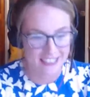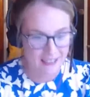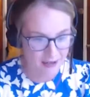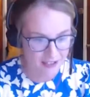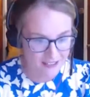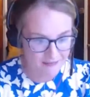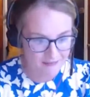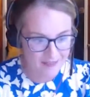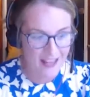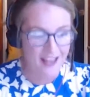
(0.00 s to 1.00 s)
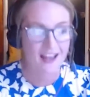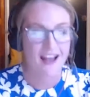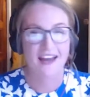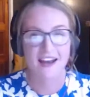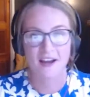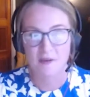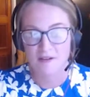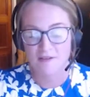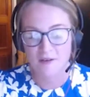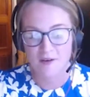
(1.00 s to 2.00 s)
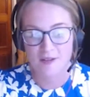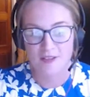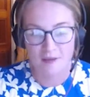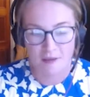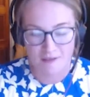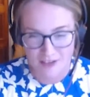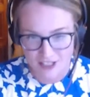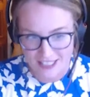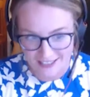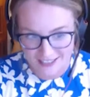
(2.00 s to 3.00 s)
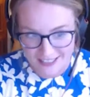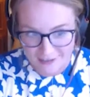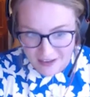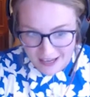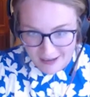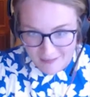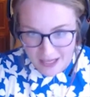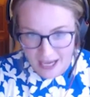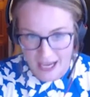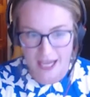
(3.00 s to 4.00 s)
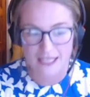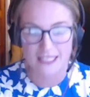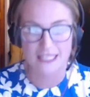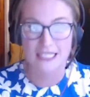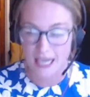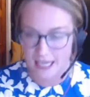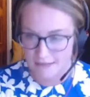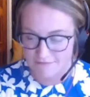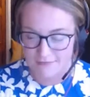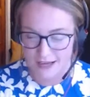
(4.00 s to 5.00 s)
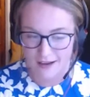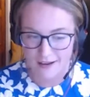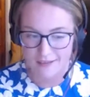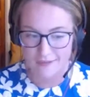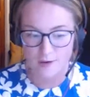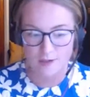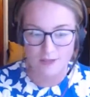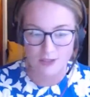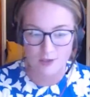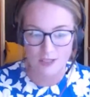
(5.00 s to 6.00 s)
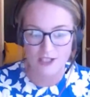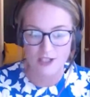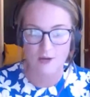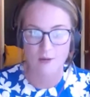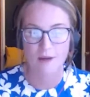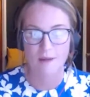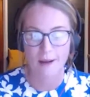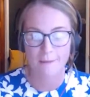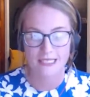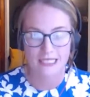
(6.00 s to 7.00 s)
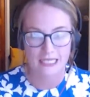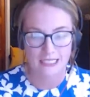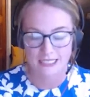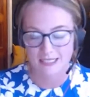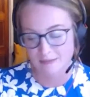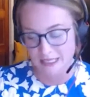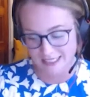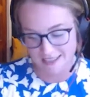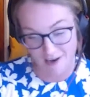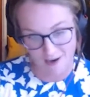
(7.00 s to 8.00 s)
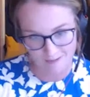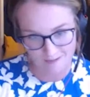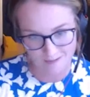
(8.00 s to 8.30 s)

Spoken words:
Lee Barton and I work for Thermo Fisher Scientific, and today I'm going to be talking to you about mastitis PCR.